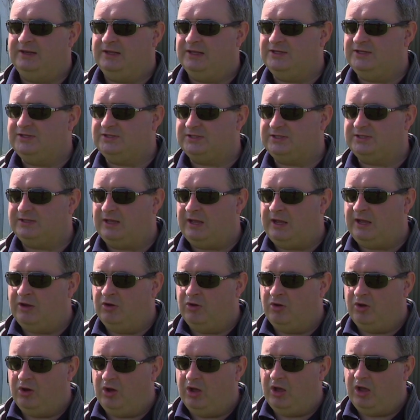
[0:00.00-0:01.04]
least.
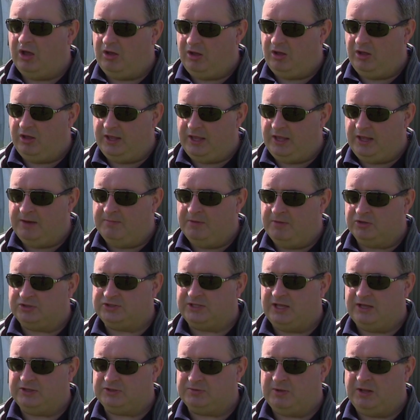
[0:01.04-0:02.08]
I, in amongst
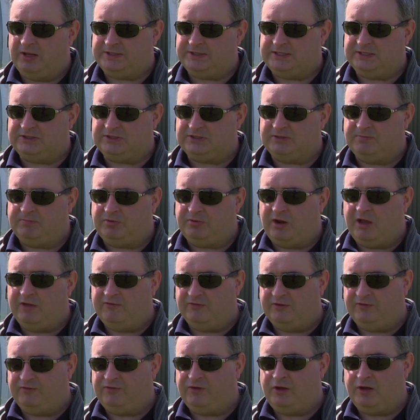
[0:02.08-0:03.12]
that as well, I did some
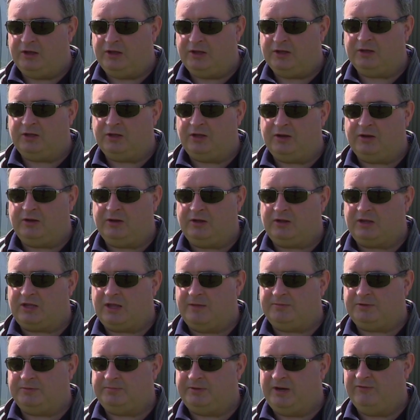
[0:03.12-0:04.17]
private flying. I, had a, I
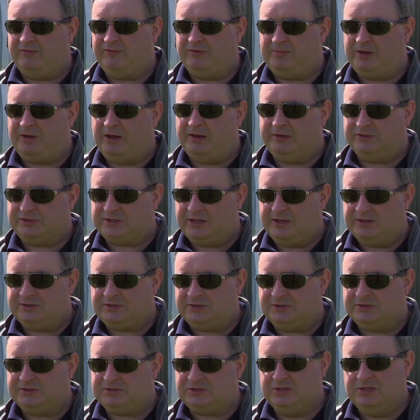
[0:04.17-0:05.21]
kept a private pilot's
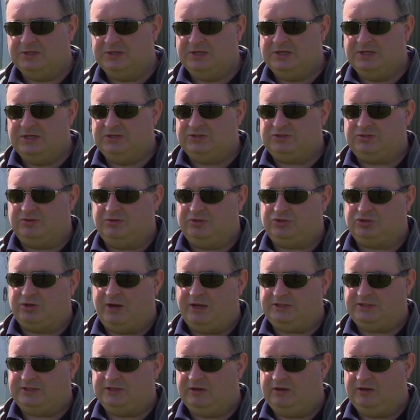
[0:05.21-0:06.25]
license, so I
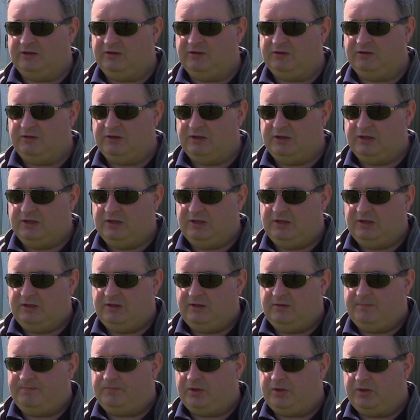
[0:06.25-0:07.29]
tried to
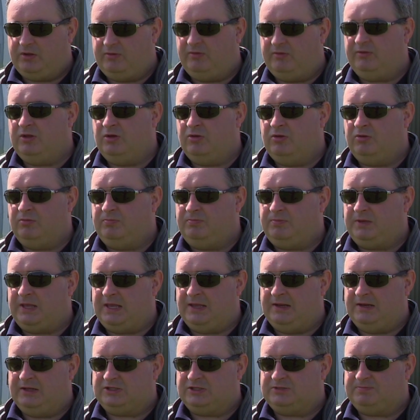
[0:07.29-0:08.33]
you know,
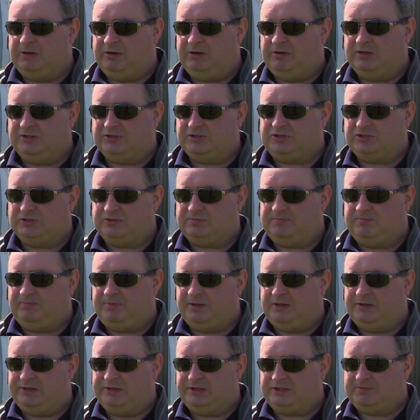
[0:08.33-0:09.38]
gain experience, just
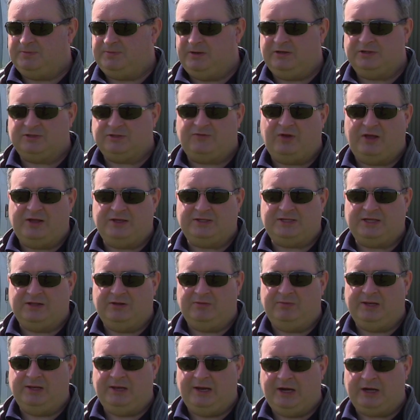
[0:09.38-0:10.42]
build experience flying
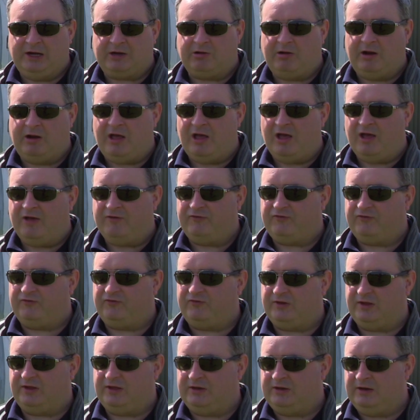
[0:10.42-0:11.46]
tailwheel aircraft
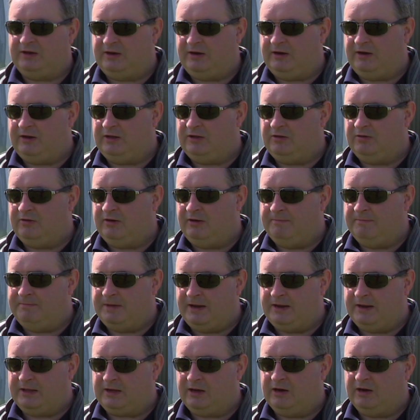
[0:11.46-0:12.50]
mm. and uh, you know,
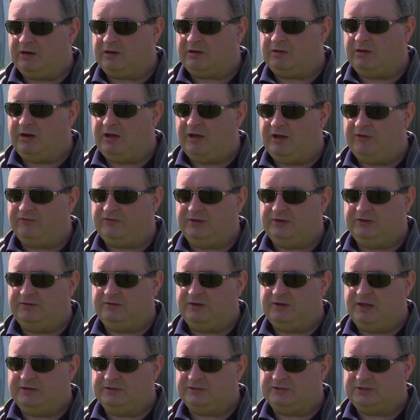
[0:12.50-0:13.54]
aerobatic aircraft and,
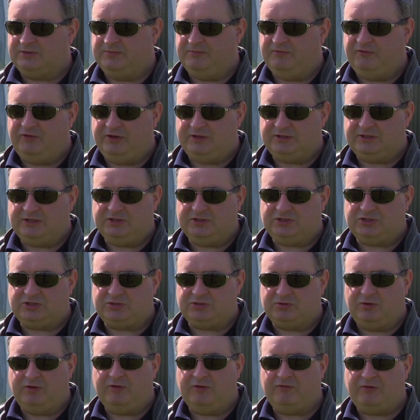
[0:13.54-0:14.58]
and some vintage
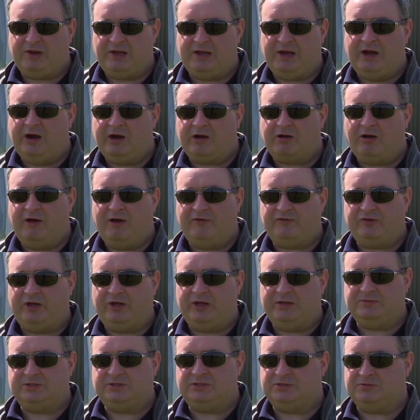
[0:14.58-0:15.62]
sort of light aircraft
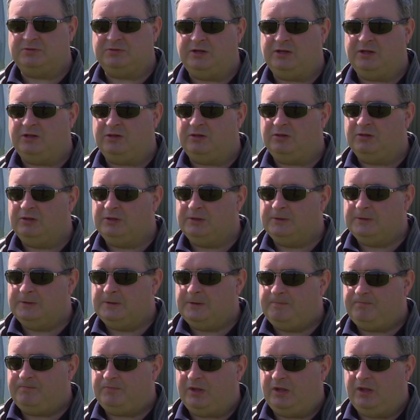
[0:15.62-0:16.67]
types as well.
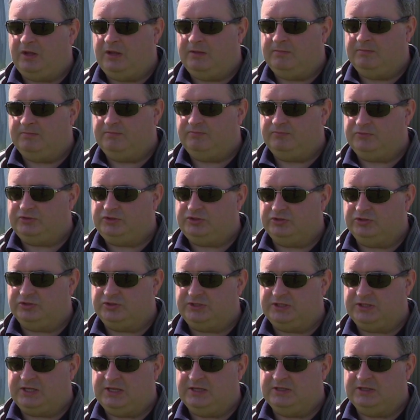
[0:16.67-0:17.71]
Um, just
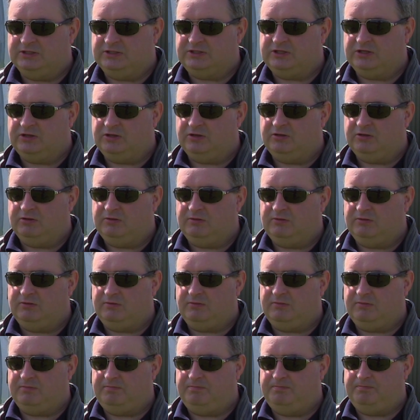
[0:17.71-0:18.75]
again to
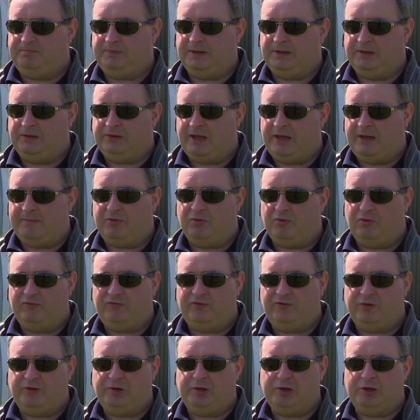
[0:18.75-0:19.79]
build that
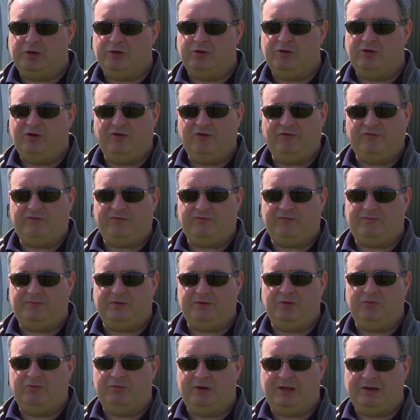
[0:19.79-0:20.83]
portfolio of
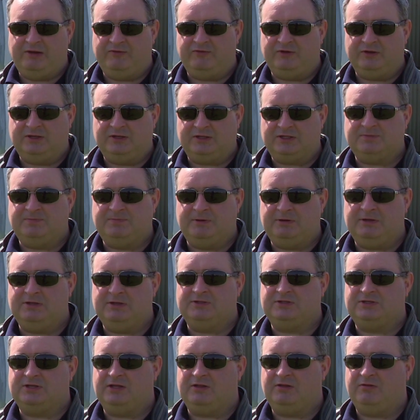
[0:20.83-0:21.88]
you know, relevant
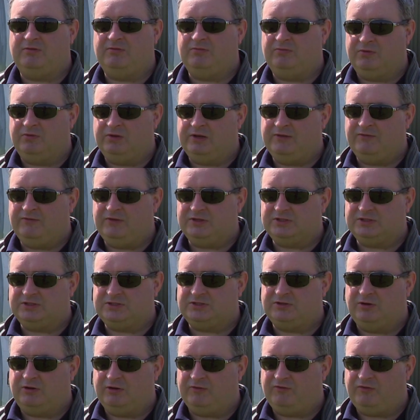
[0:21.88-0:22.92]
experience that the Royal Navy
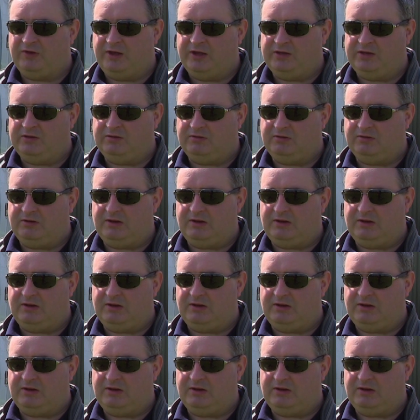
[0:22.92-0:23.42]
Historic Flight